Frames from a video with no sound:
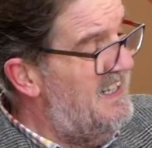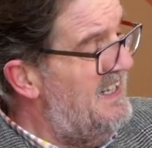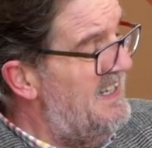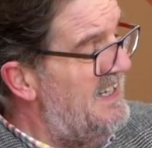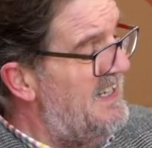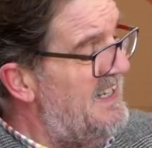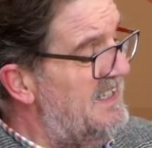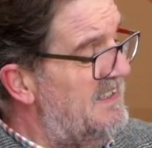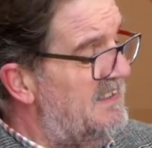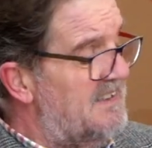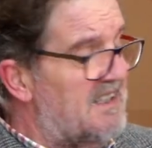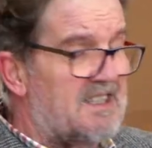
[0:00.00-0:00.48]

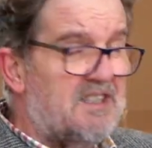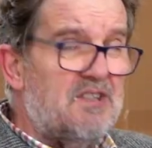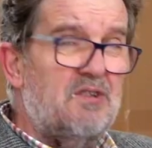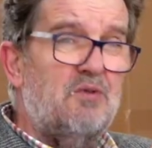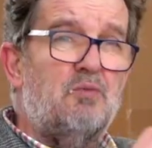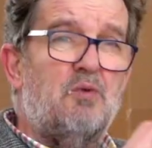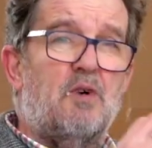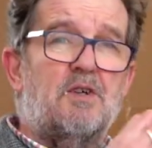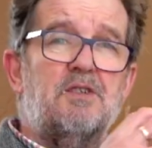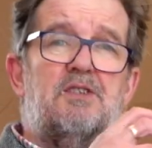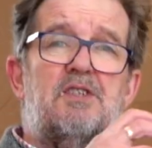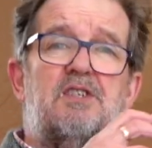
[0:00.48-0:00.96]
it doesn't
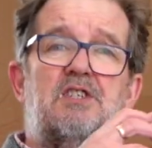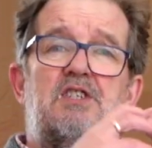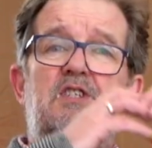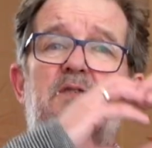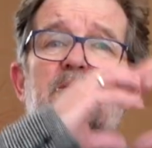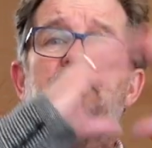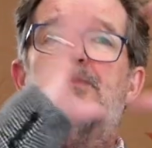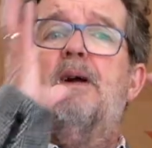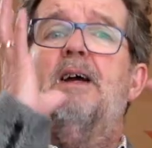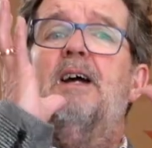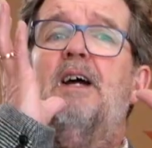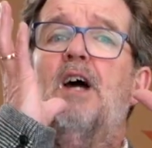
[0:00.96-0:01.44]
want to
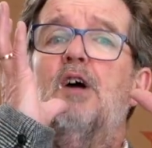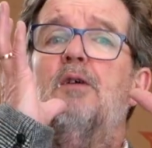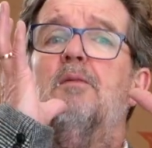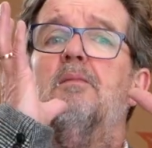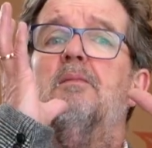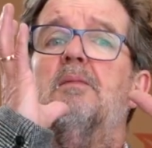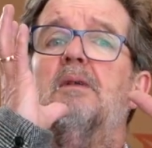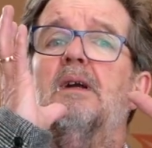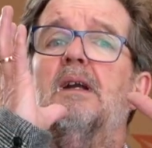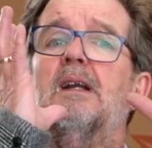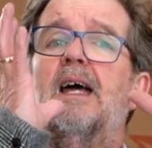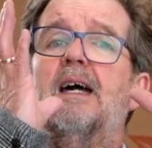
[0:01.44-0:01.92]
spring
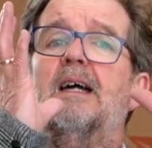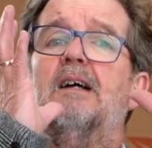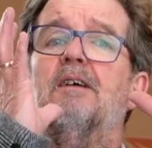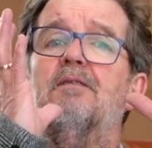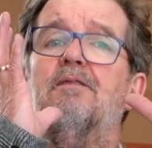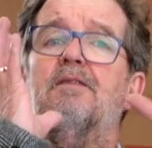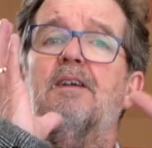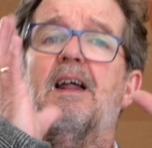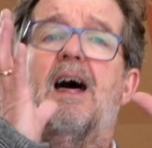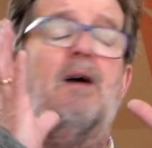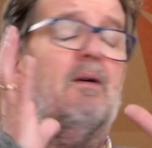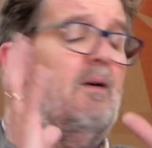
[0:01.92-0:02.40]
open like a
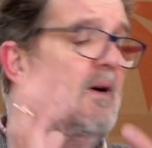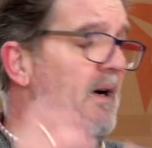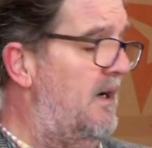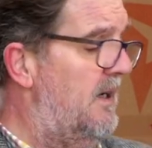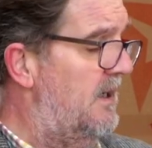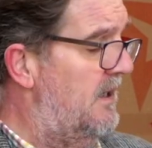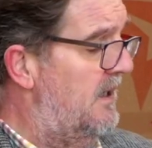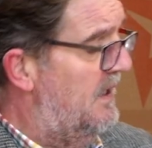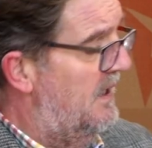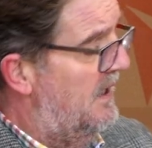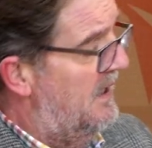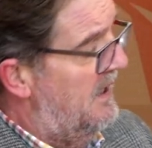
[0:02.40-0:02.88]
flower.
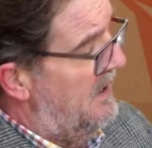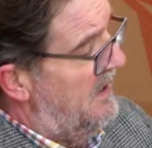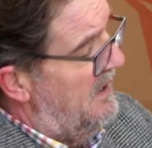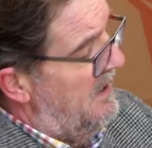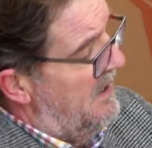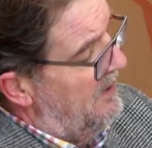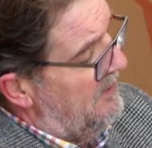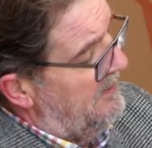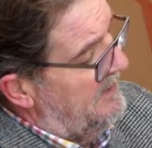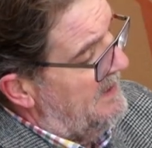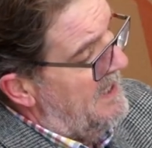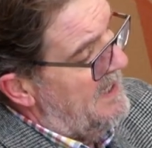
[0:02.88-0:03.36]

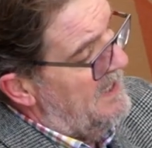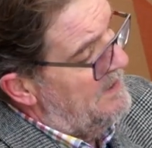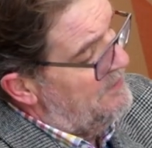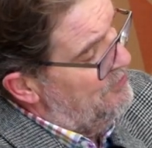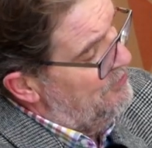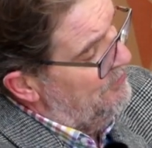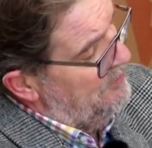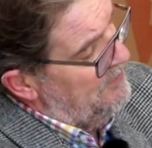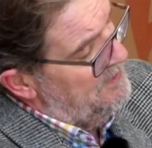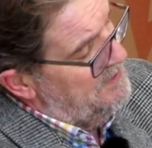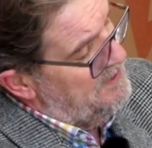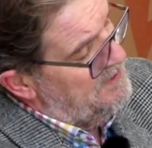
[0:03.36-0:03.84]
Okay, as
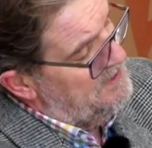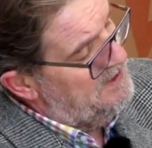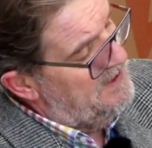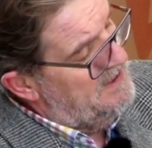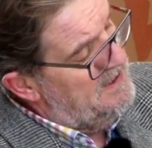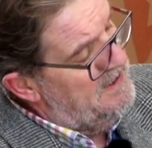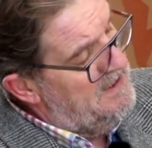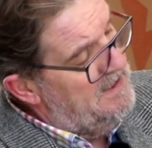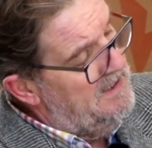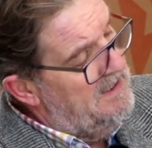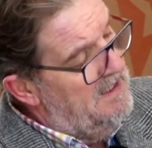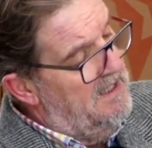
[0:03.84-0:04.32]
you can
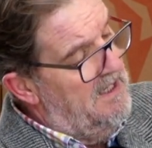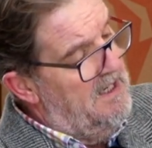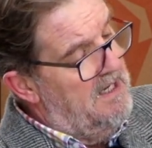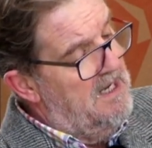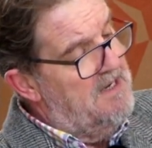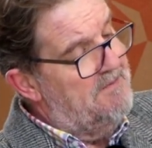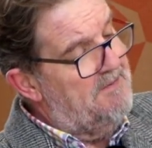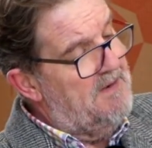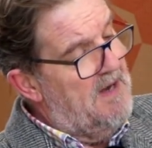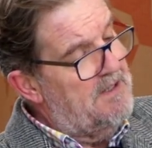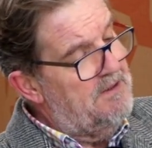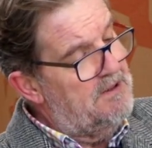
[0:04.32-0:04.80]
see,
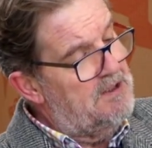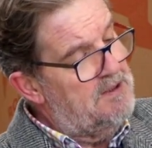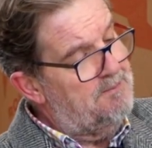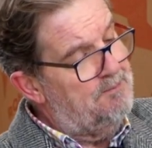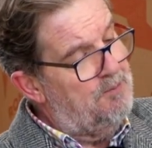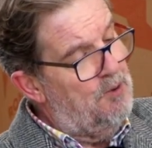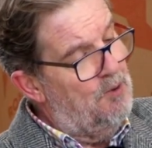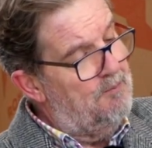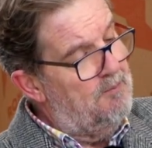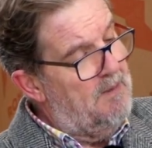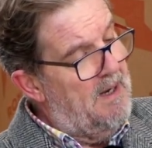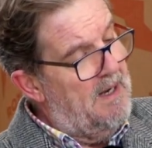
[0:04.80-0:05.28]
if I just
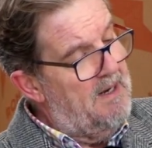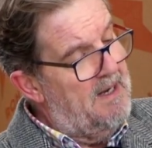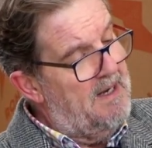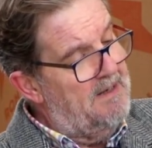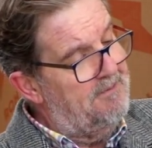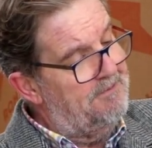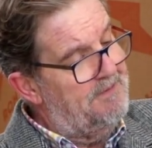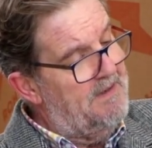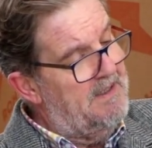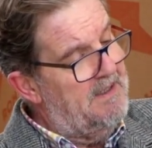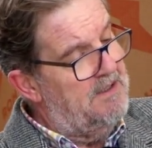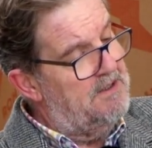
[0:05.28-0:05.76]
put my
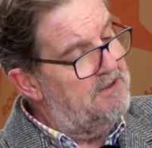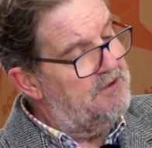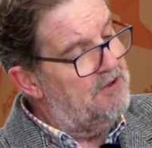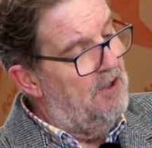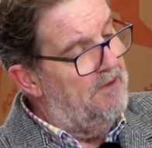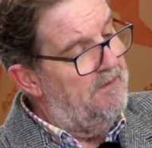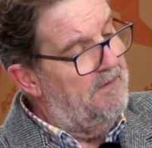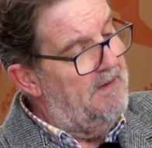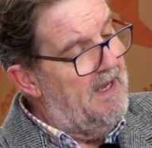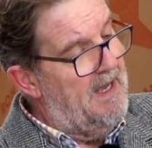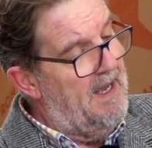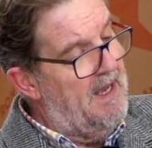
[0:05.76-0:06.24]
fingers
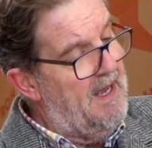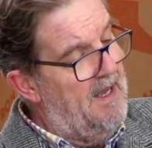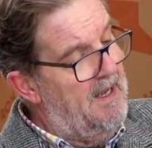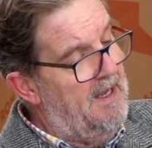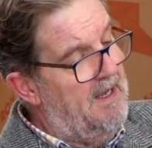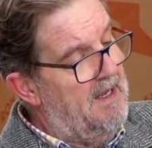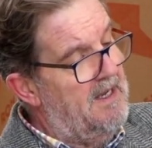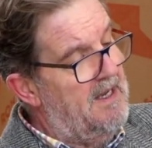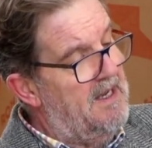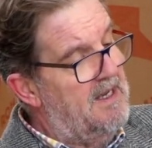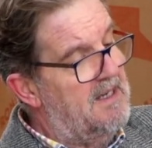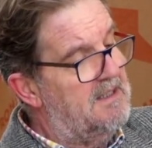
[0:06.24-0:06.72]
on there,
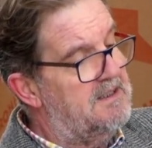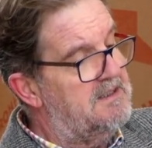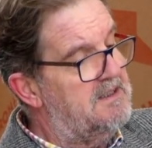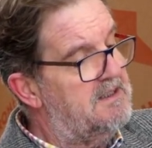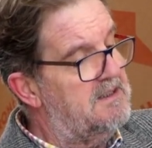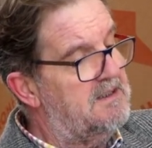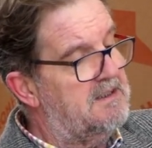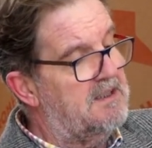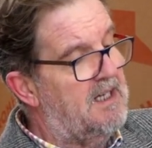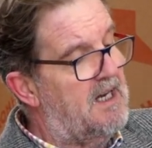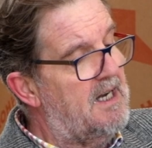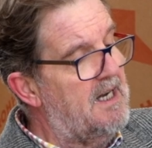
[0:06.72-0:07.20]
it's
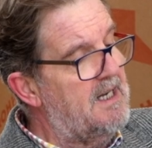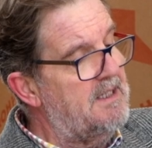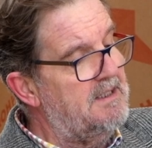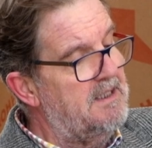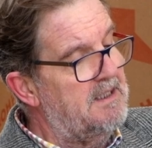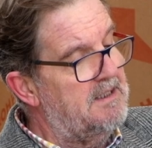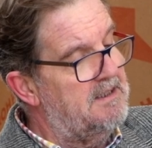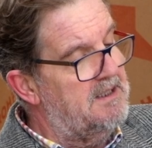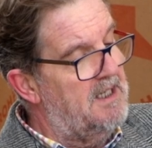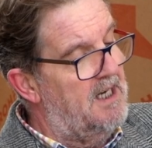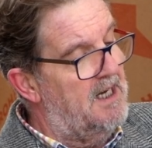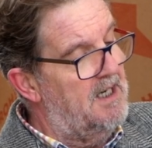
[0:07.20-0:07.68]
a tiny
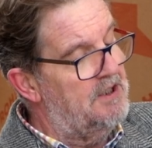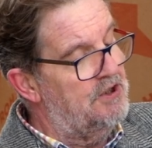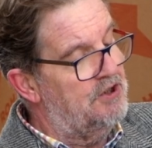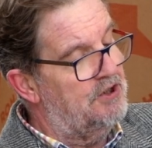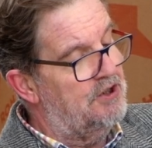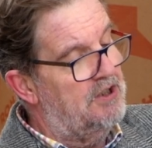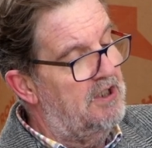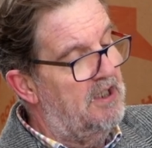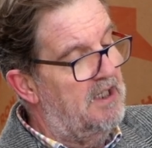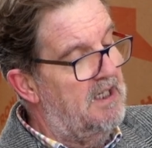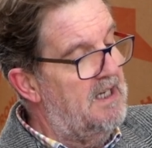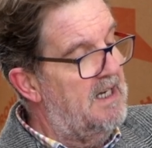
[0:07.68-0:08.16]

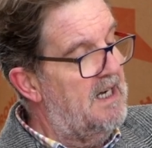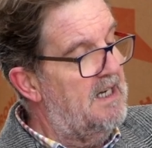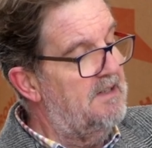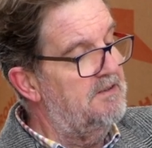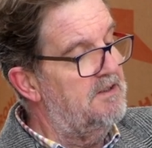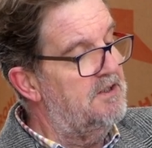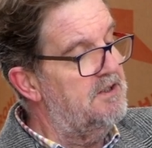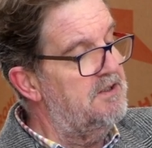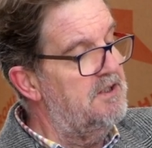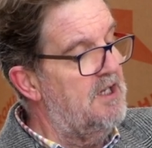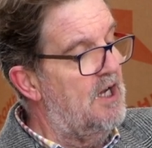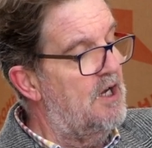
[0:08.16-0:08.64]
touch and
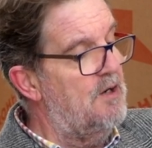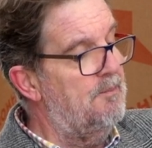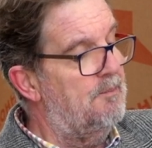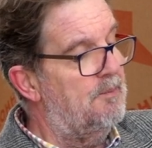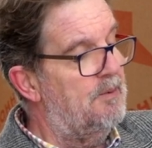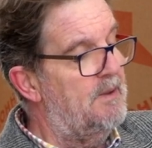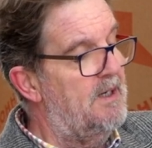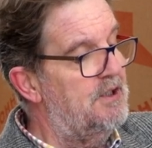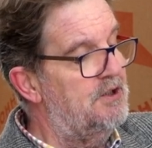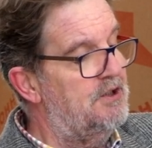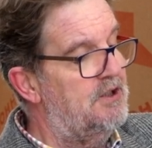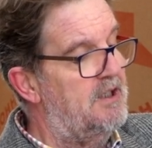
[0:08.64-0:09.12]
there's no
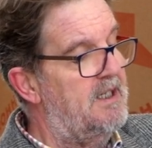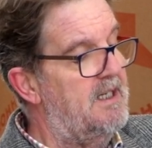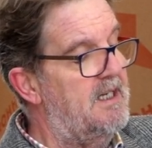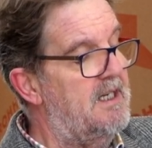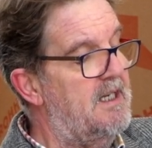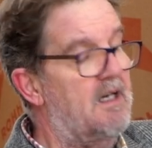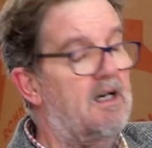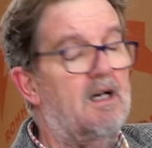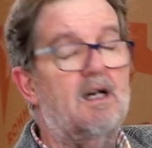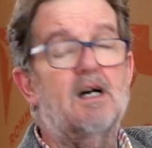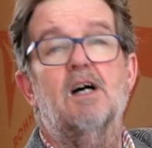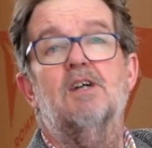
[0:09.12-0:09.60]
pressure
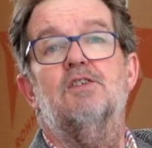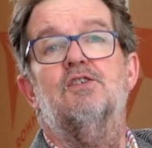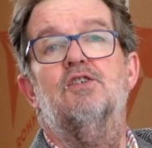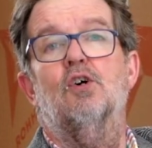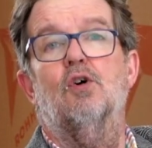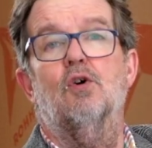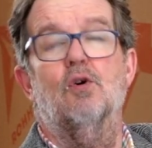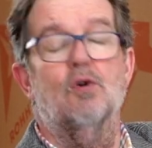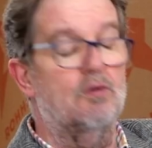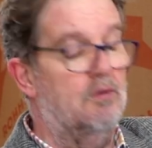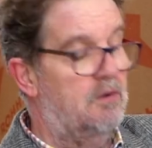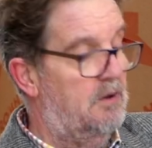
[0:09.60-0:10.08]
here at
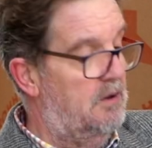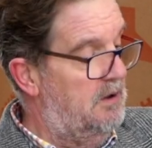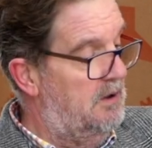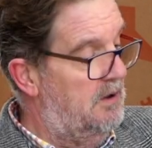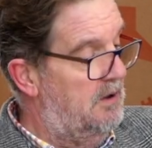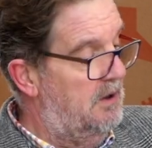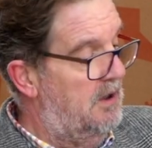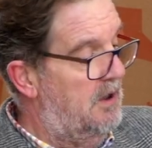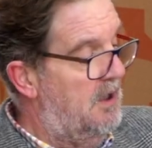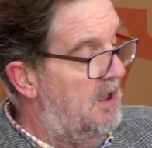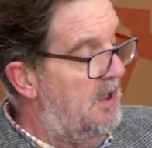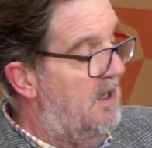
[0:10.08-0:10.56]
all.
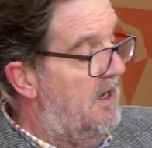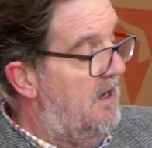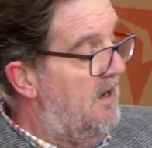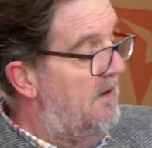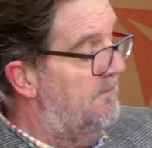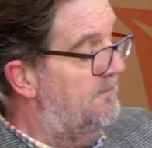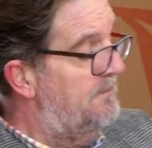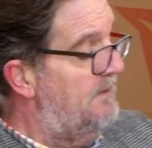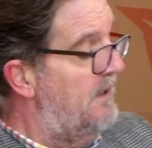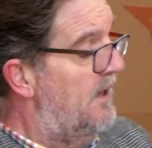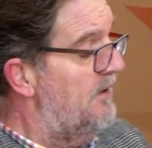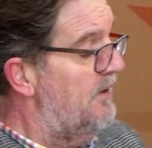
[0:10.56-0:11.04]

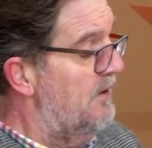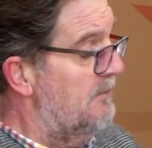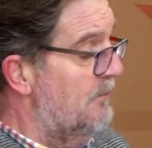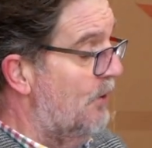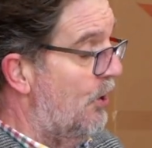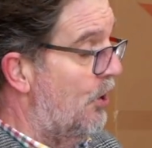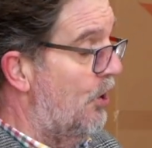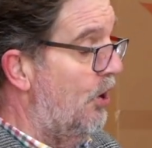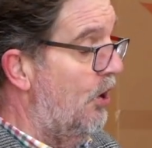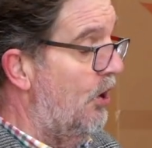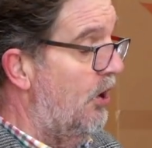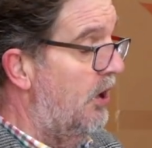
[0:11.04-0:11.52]

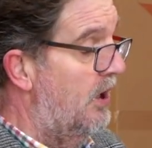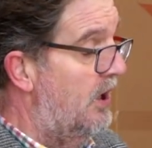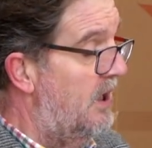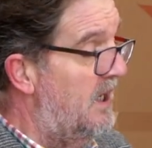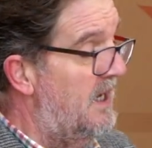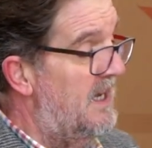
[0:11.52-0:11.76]
Furthermore,